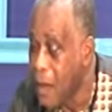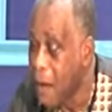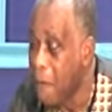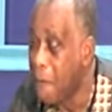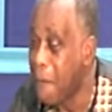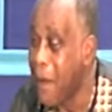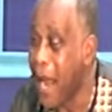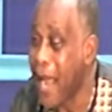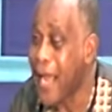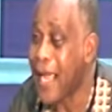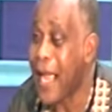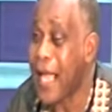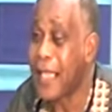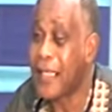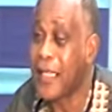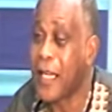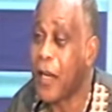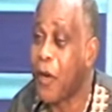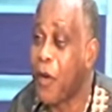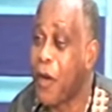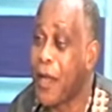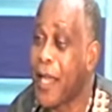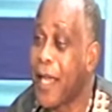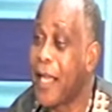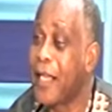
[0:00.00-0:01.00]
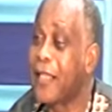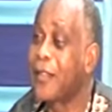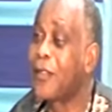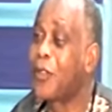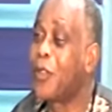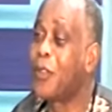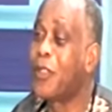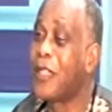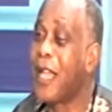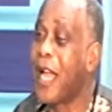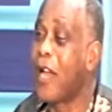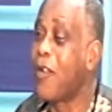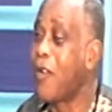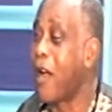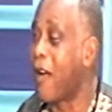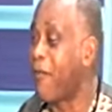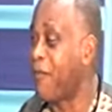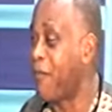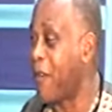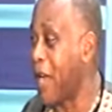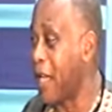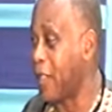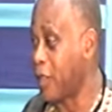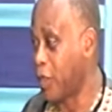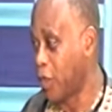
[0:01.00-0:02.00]
Micah said, Okay, today you have
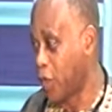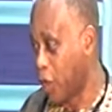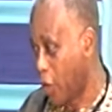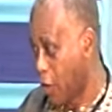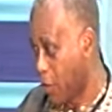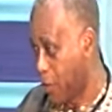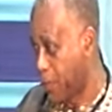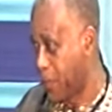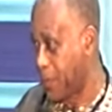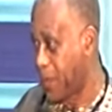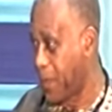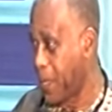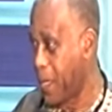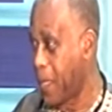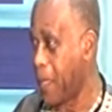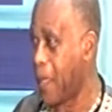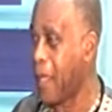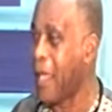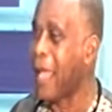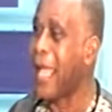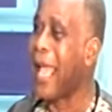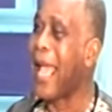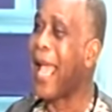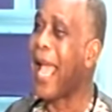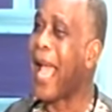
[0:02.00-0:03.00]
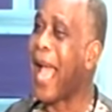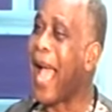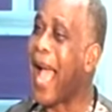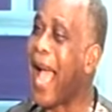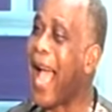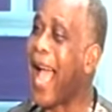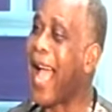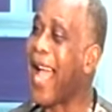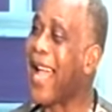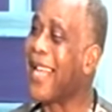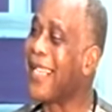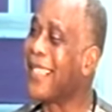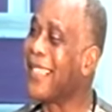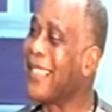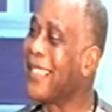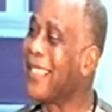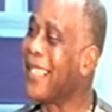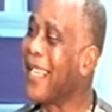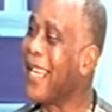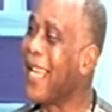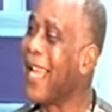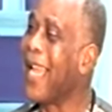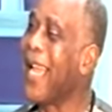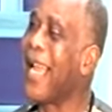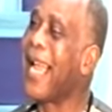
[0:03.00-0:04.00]
found job.
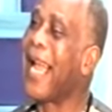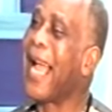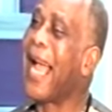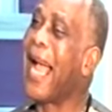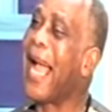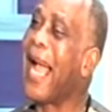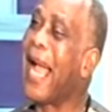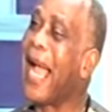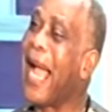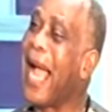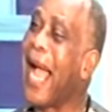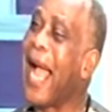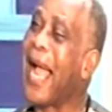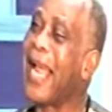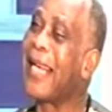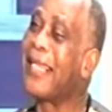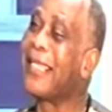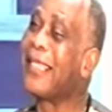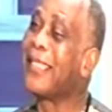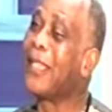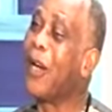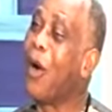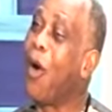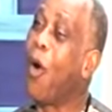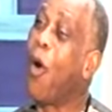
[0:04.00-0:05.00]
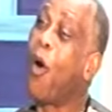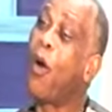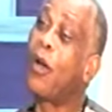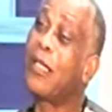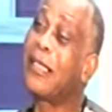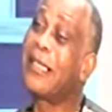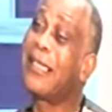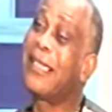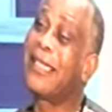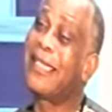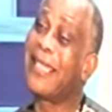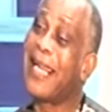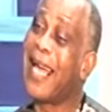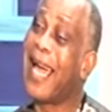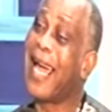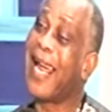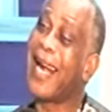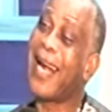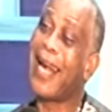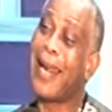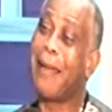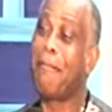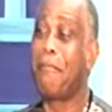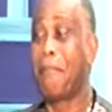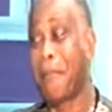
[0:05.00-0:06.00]
And an
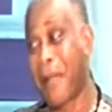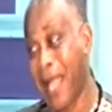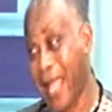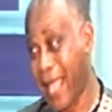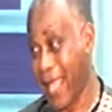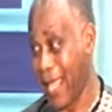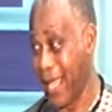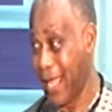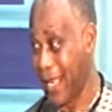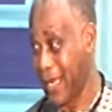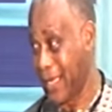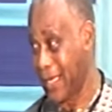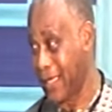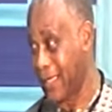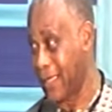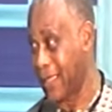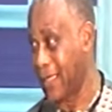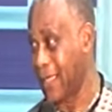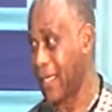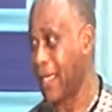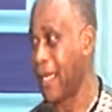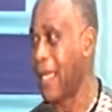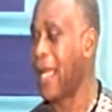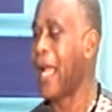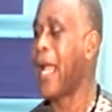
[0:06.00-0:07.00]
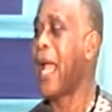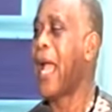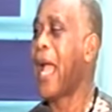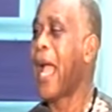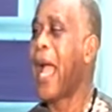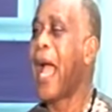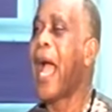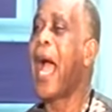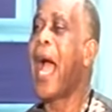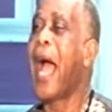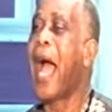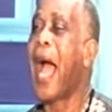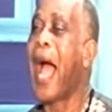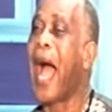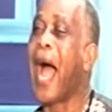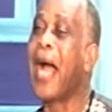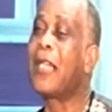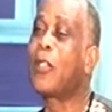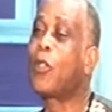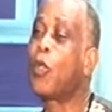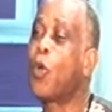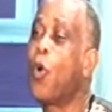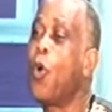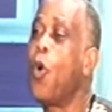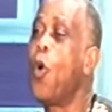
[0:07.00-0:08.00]
ordinary man
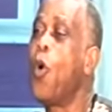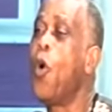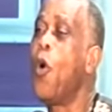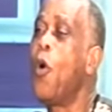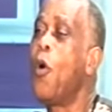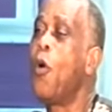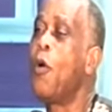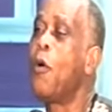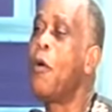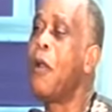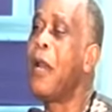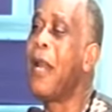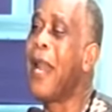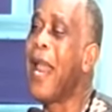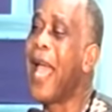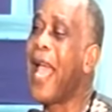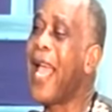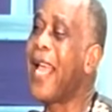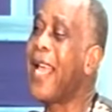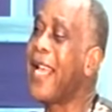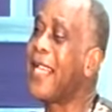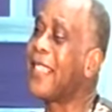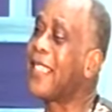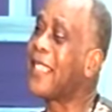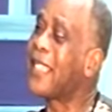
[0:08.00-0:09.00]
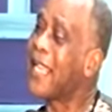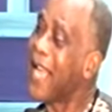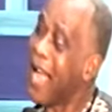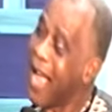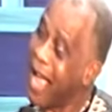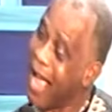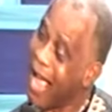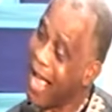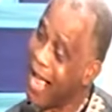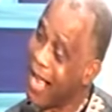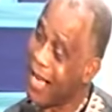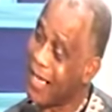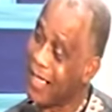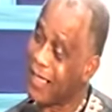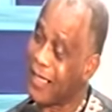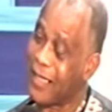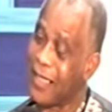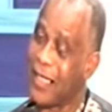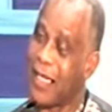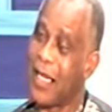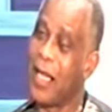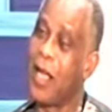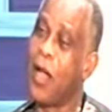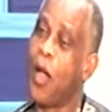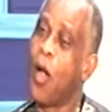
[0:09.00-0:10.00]
had to lay his
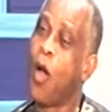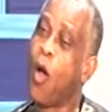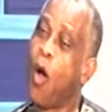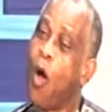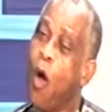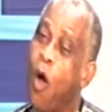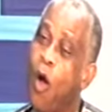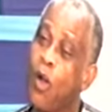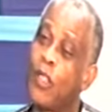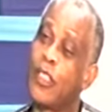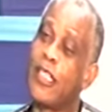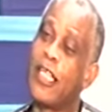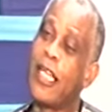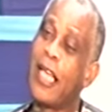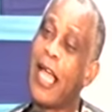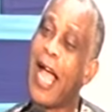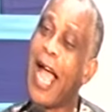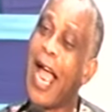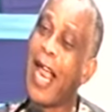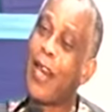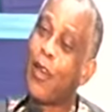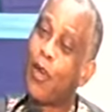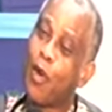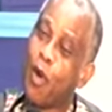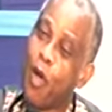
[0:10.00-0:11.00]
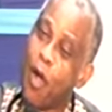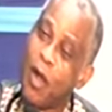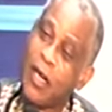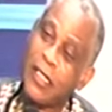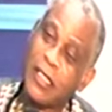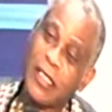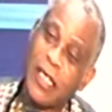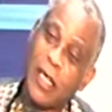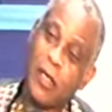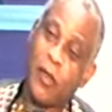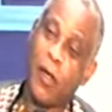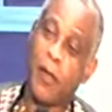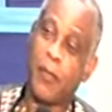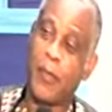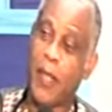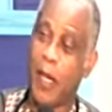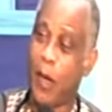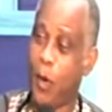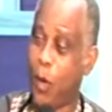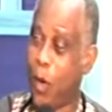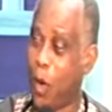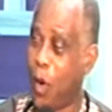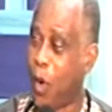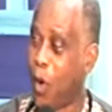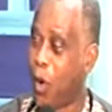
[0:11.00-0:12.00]
hand on the anointed of the
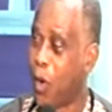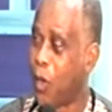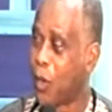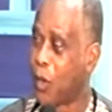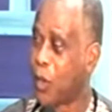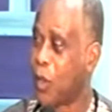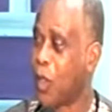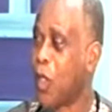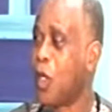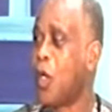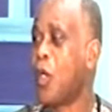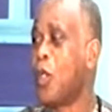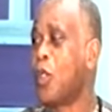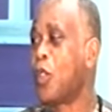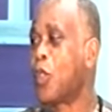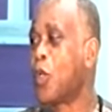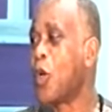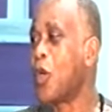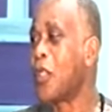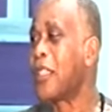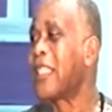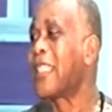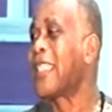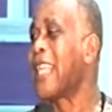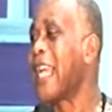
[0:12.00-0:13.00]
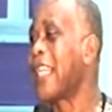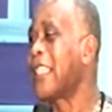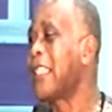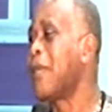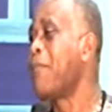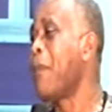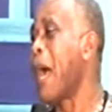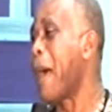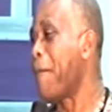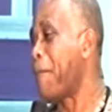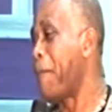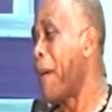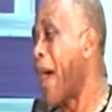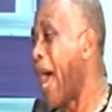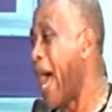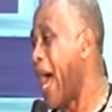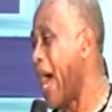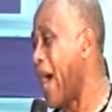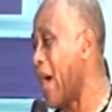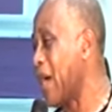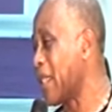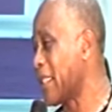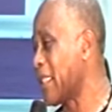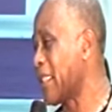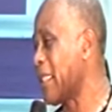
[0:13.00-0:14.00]
Lord to set him
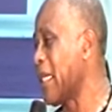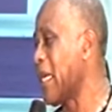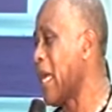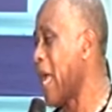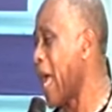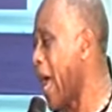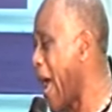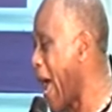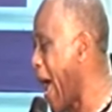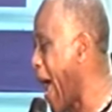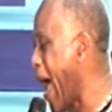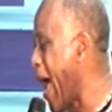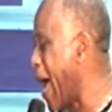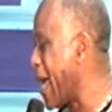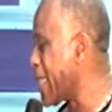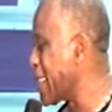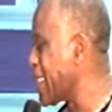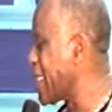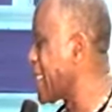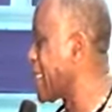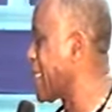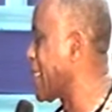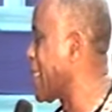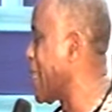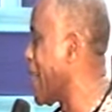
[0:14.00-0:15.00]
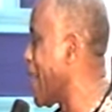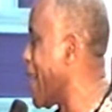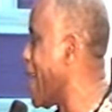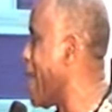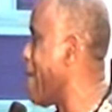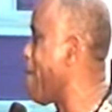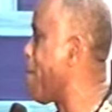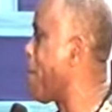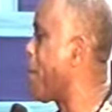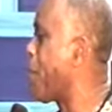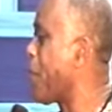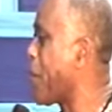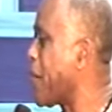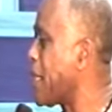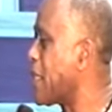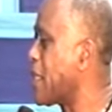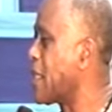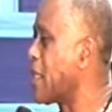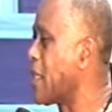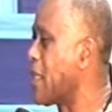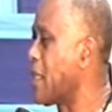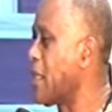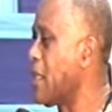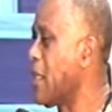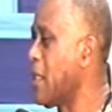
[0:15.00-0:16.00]
apart as a
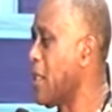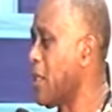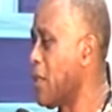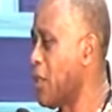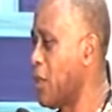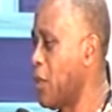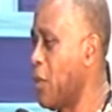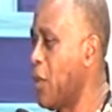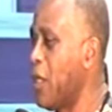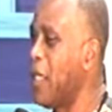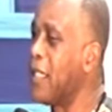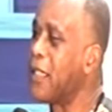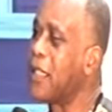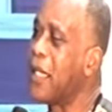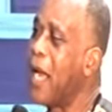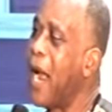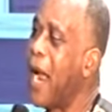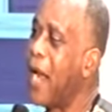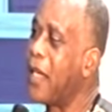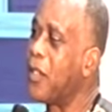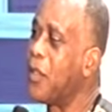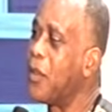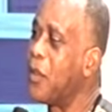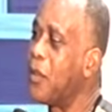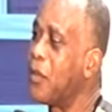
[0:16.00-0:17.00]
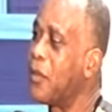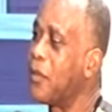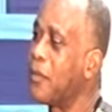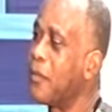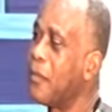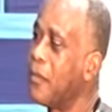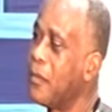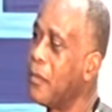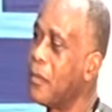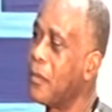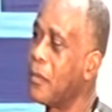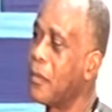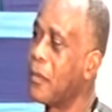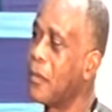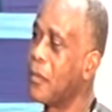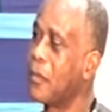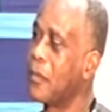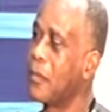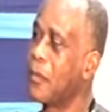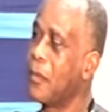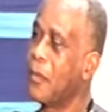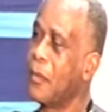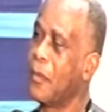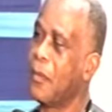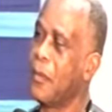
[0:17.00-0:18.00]
priest to his idol.
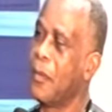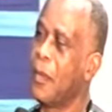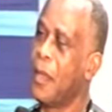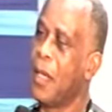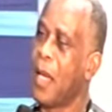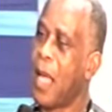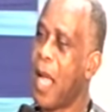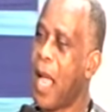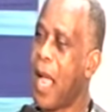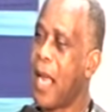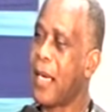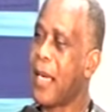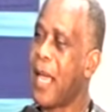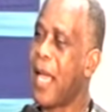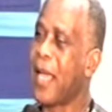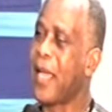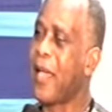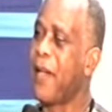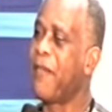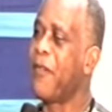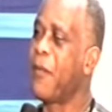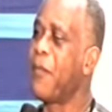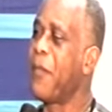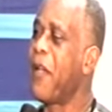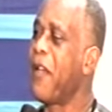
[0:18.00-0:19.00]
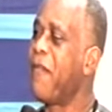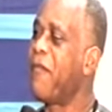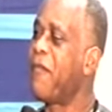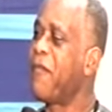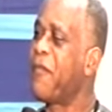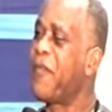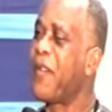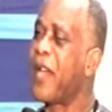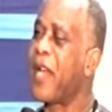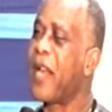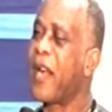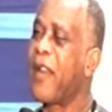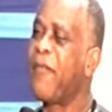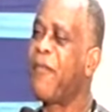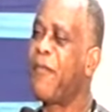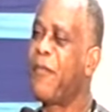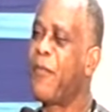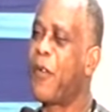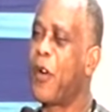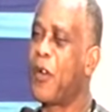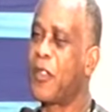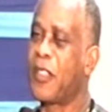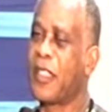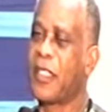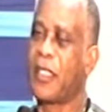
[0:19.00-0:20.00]
And that gave him a very
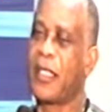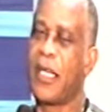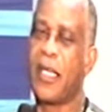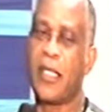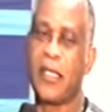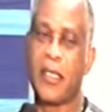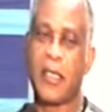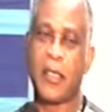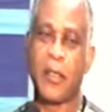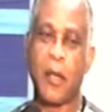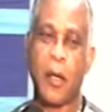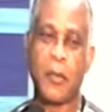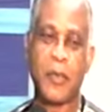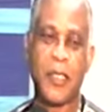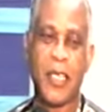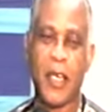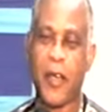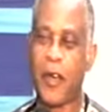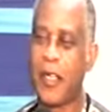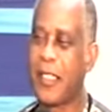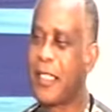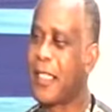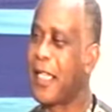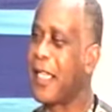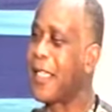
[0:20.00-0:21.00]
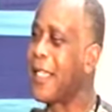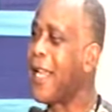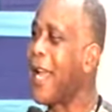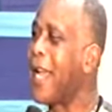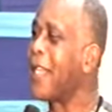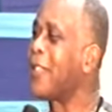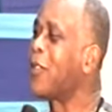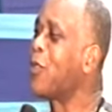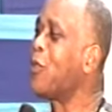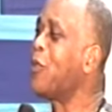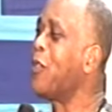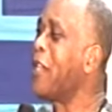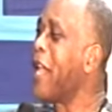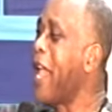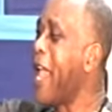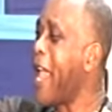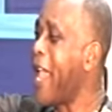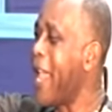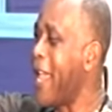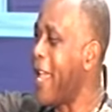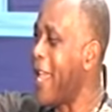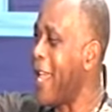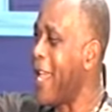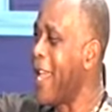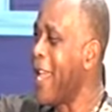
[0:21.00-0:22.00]
false sense of security. Say that
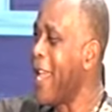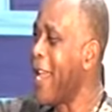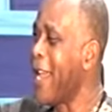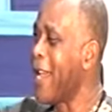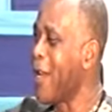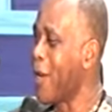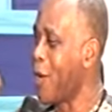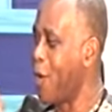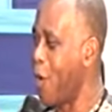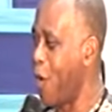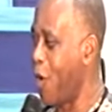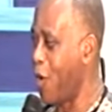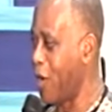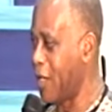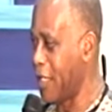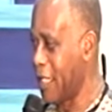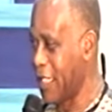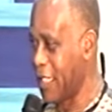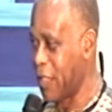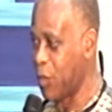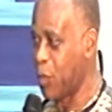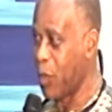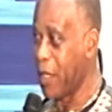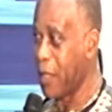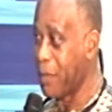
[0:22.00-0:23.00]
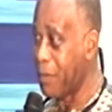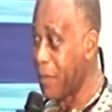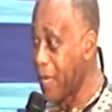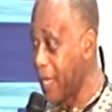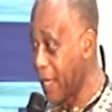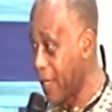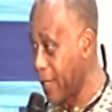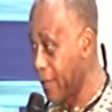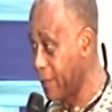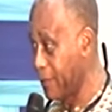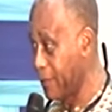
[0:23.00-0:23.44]
today, God is with me.